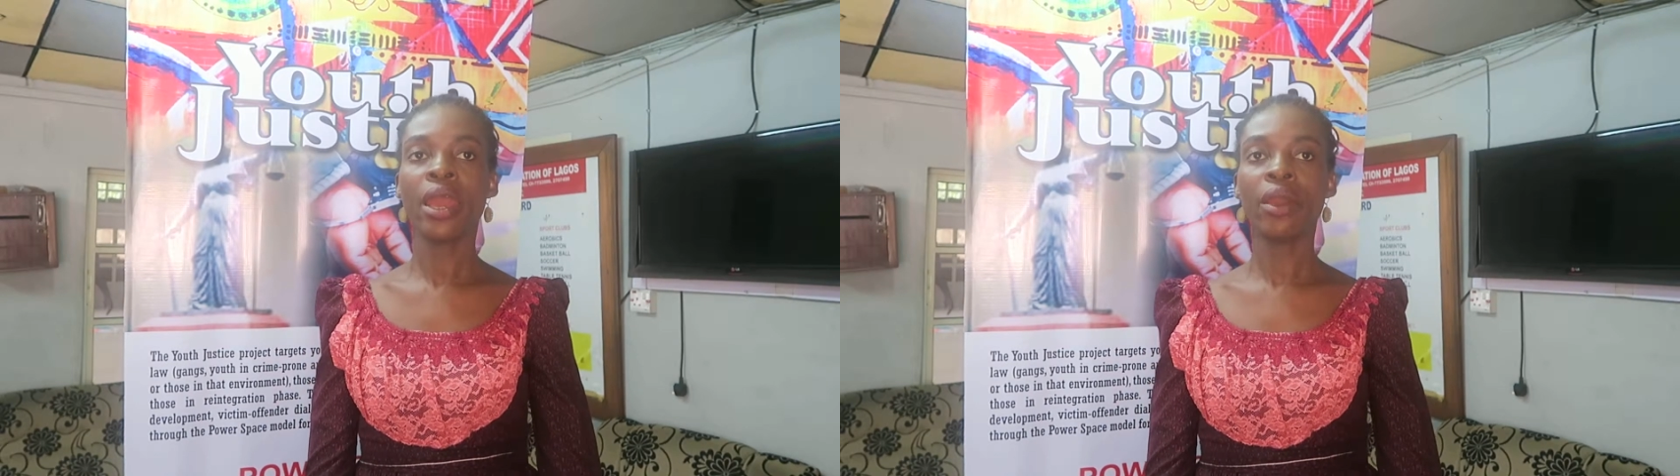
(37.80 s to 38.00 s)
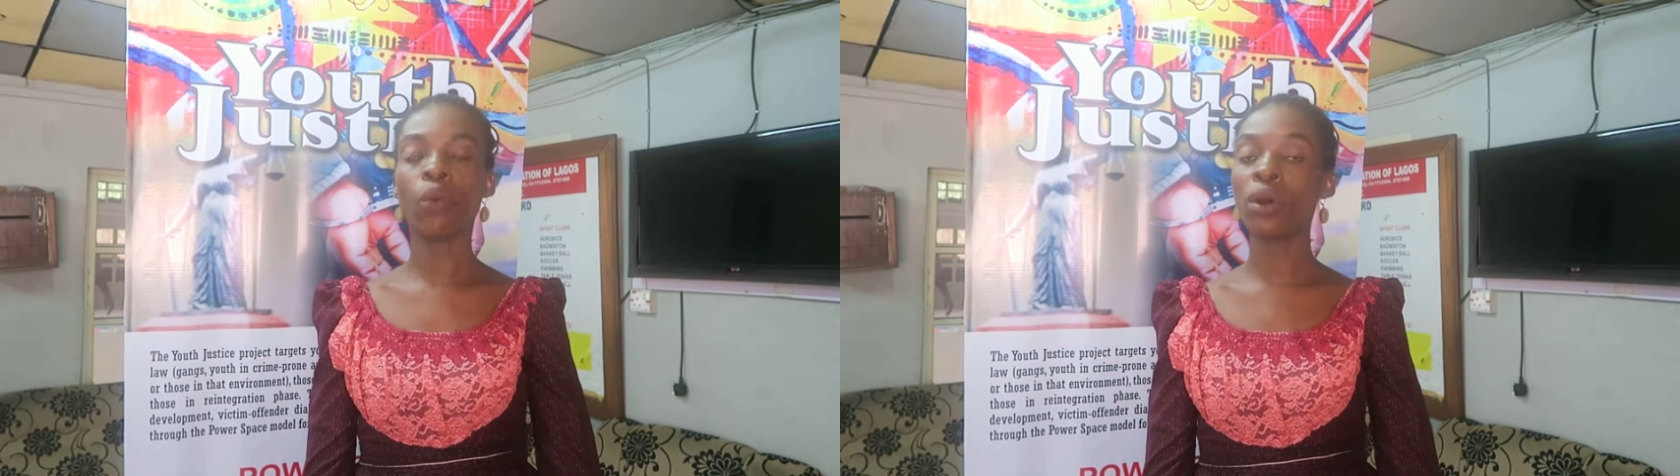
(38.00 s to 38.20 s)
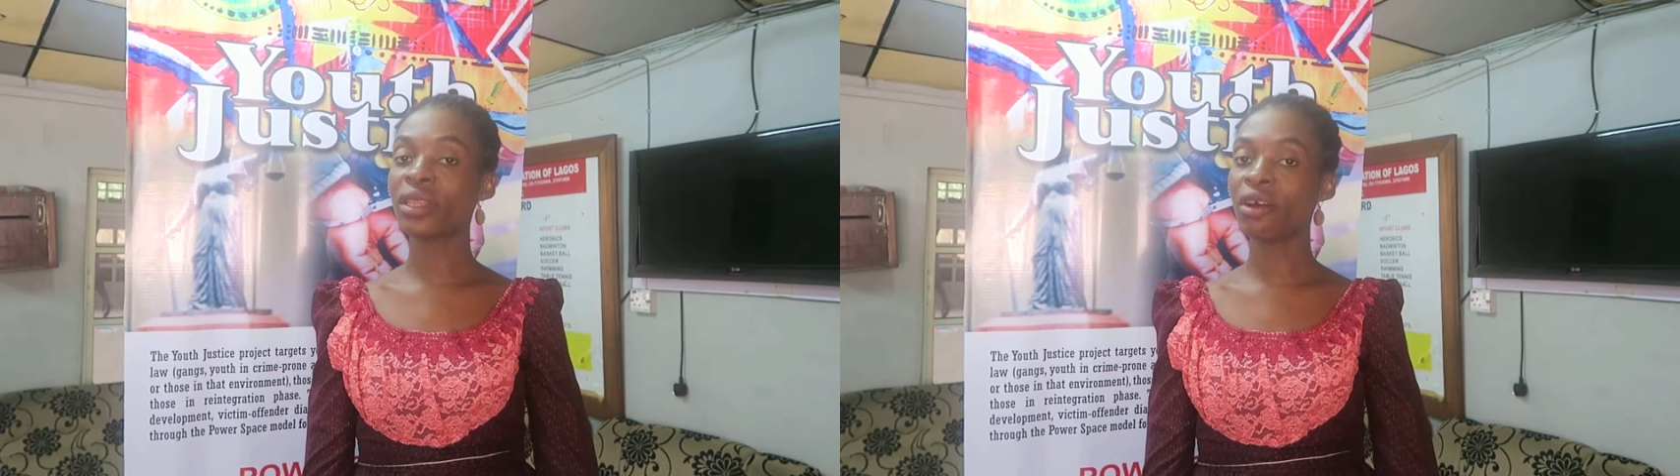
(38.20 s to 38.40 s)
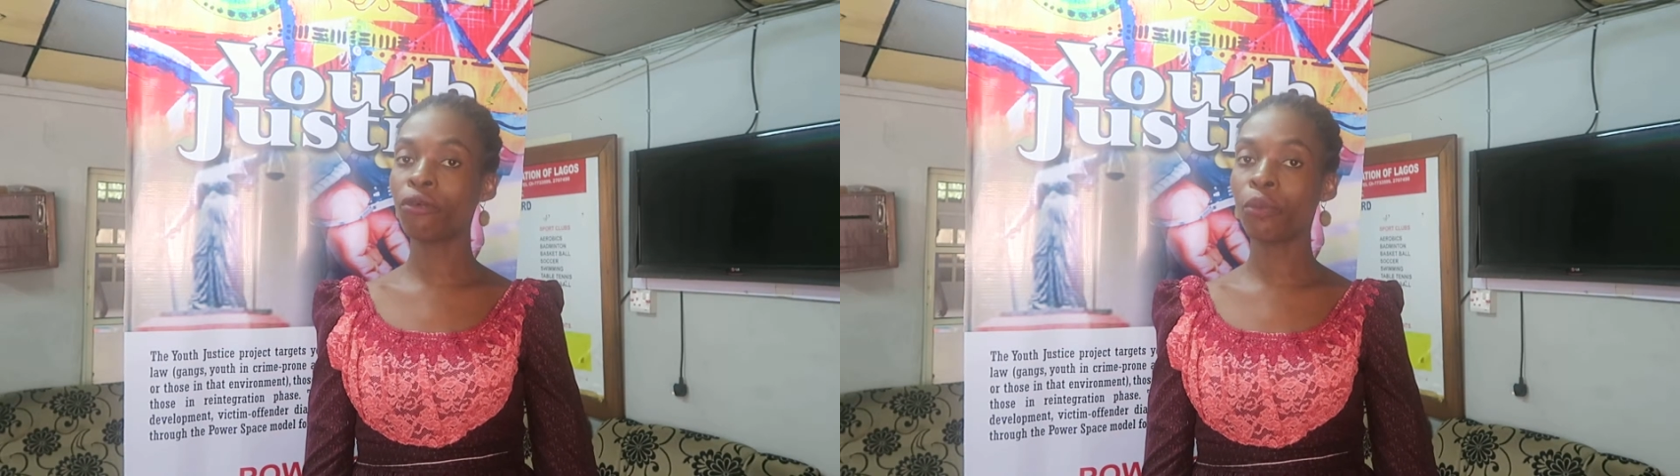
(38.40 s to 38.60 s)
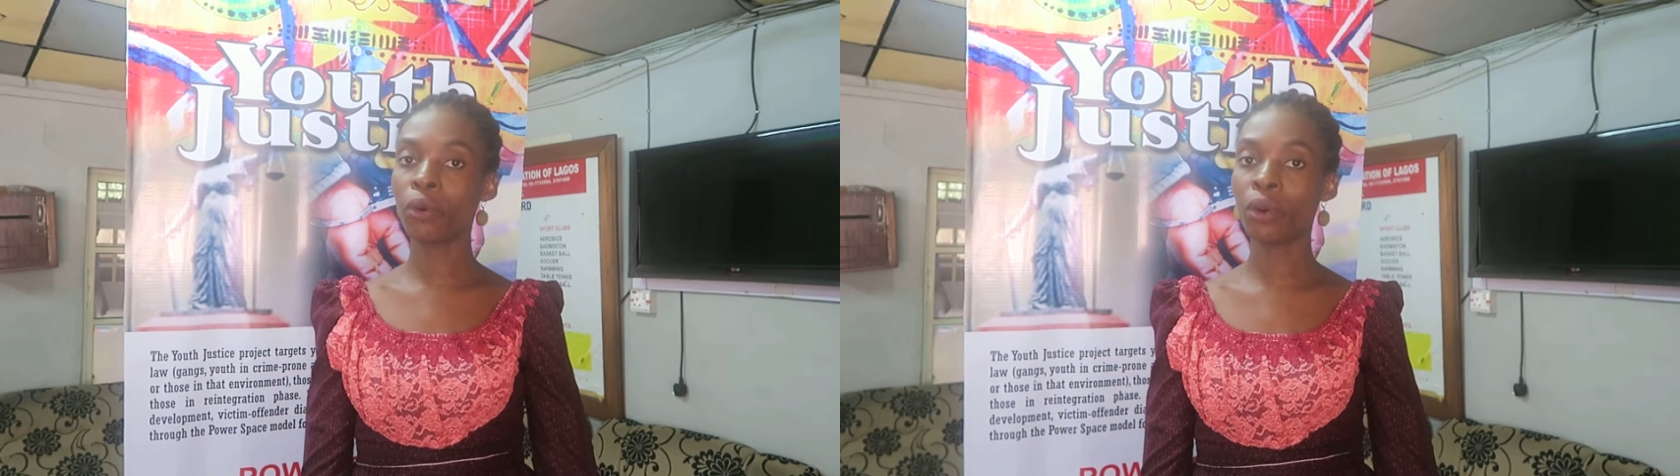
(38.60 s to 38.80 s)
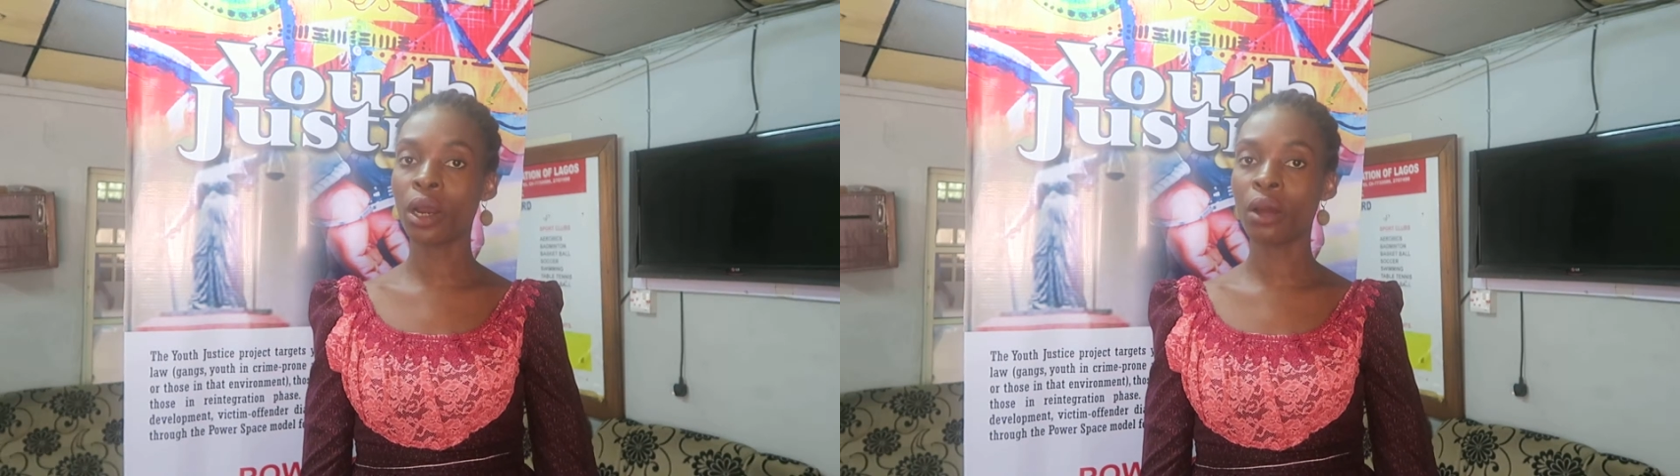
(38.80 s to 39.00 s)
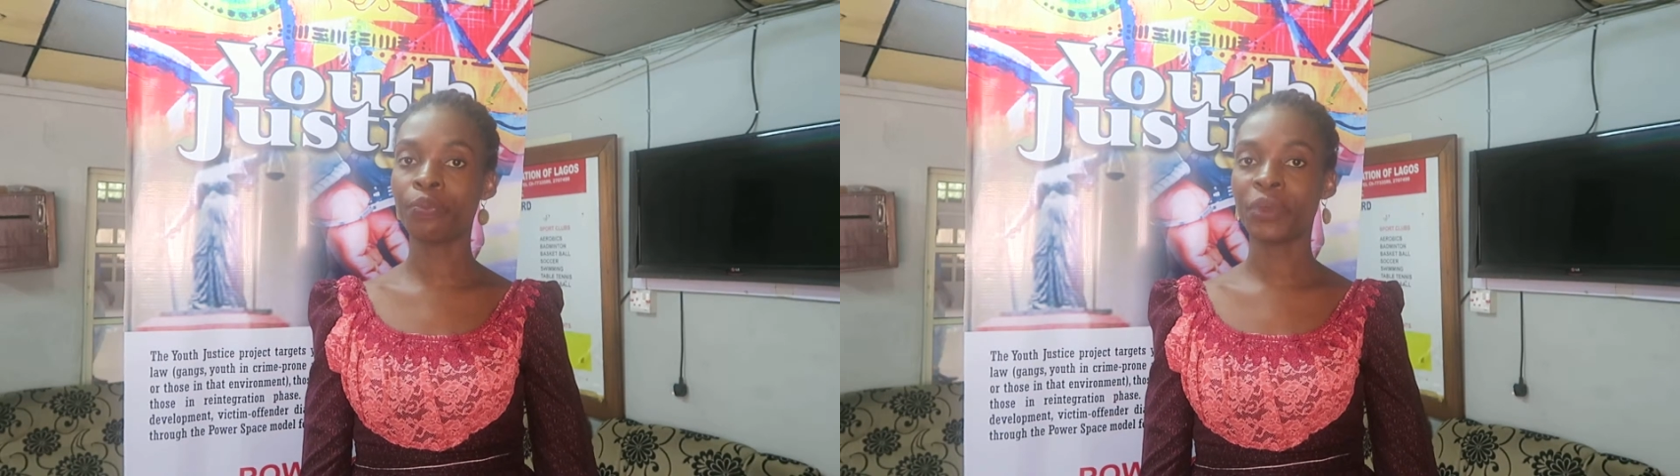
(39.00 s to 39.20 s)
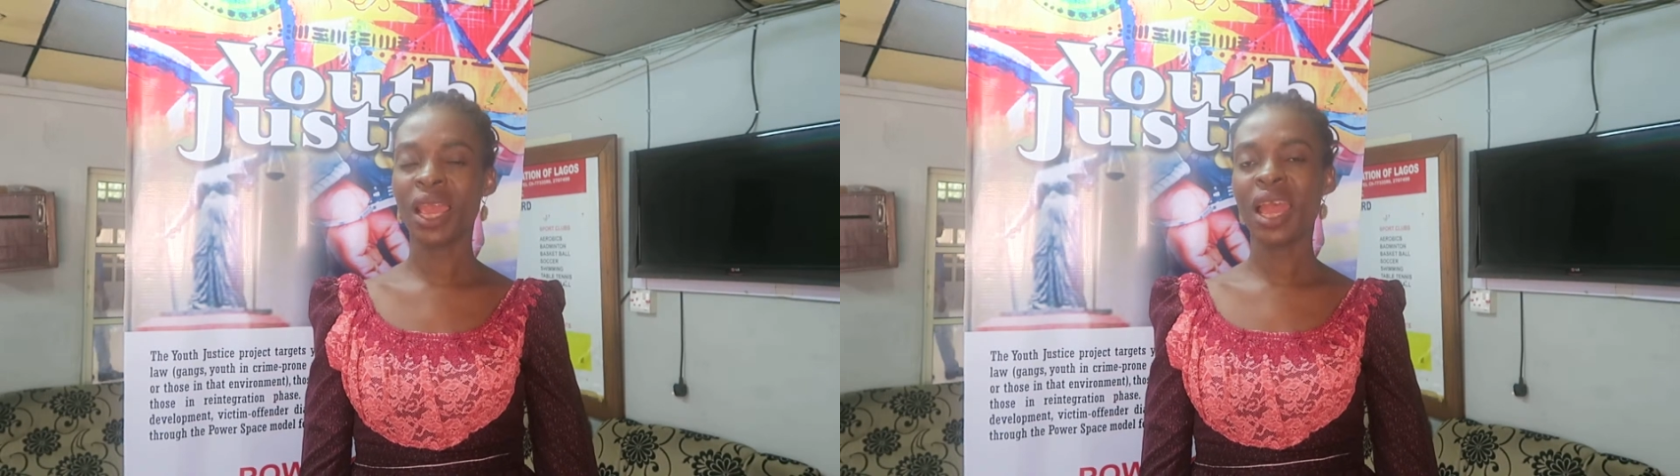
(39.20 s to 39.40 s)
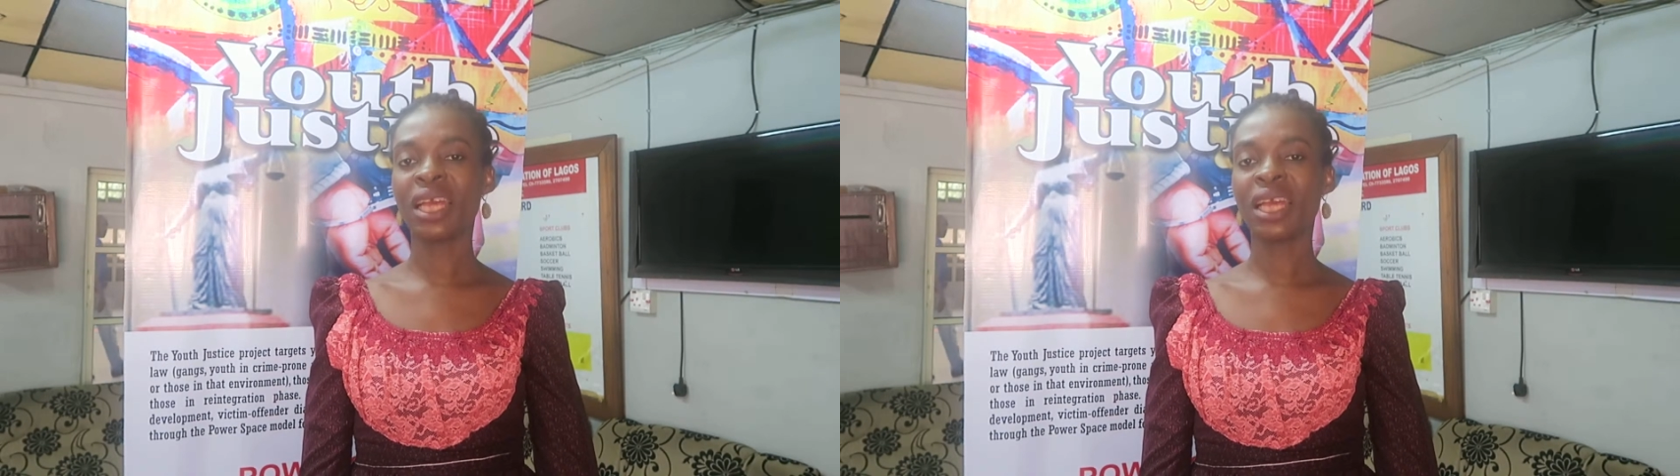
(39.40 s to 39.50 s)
a wonderful program,